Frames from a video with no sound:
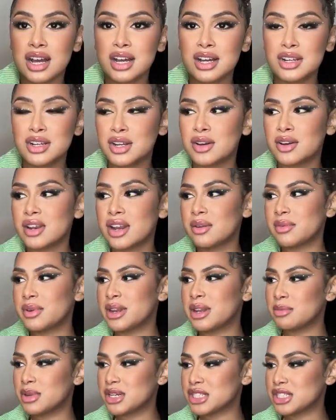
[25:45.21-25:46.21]
I don't know, it ain't
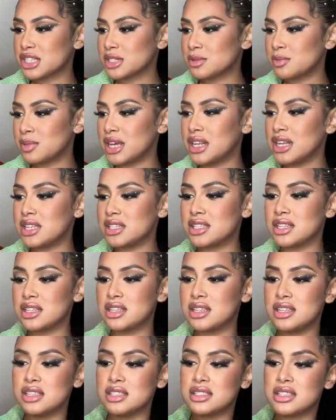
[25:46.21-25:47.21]
really much explaining to
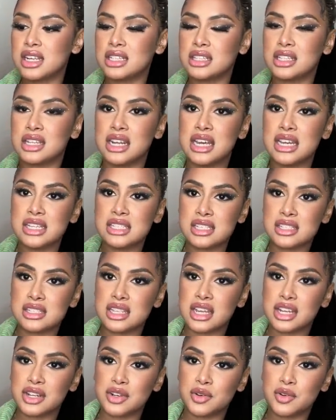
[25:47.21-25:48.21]
these. Like, the laces
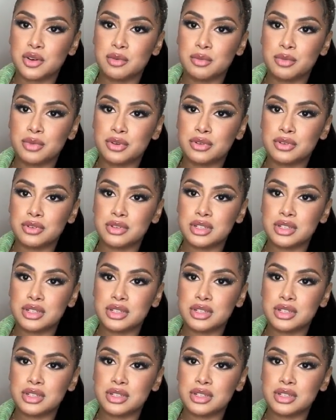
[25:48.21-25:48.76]
ain't normal.